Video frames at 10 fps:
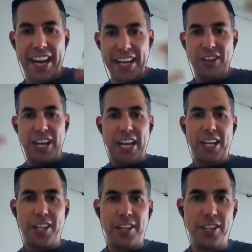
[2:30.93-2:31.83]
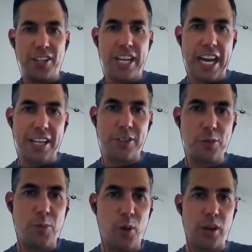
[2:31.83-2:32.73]
and you gotta
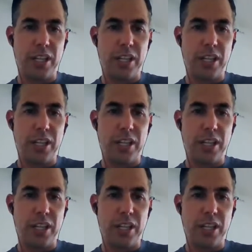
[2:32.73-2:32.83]
do more.